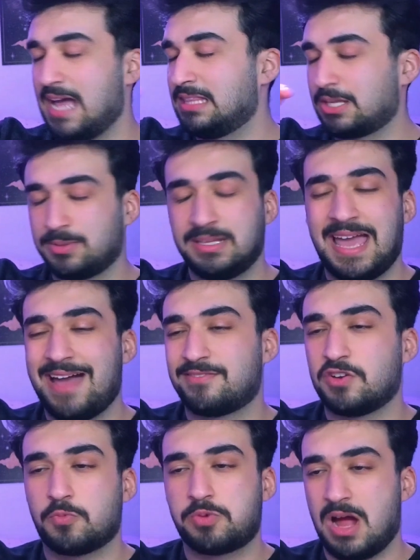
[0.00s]
I literally
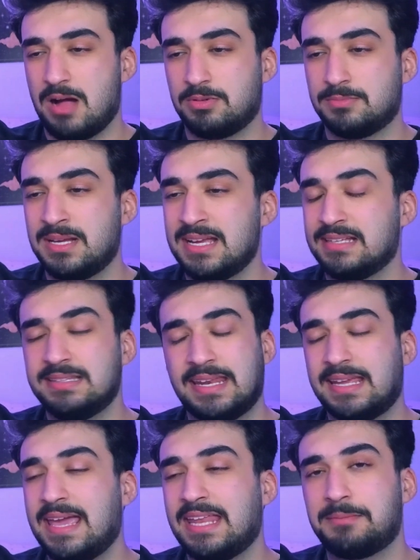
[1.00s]
have no problem
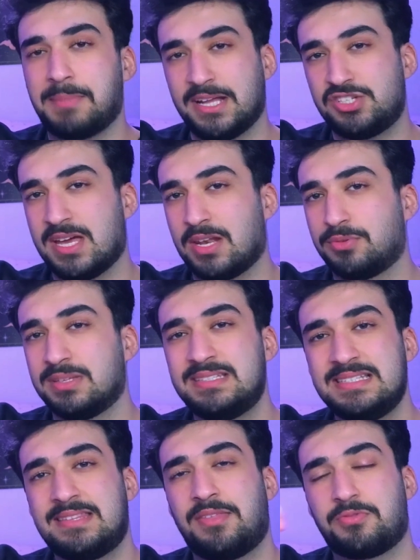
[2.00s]
dedicating my channel to
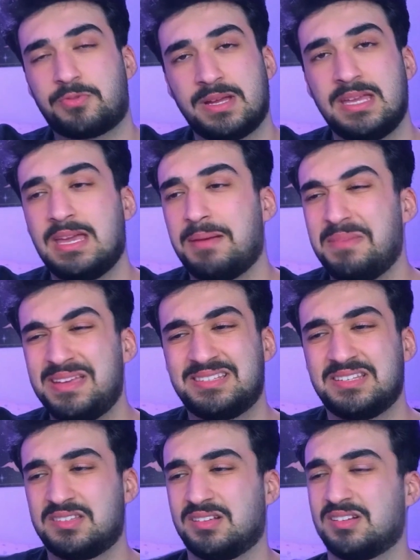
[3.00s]
these three amazing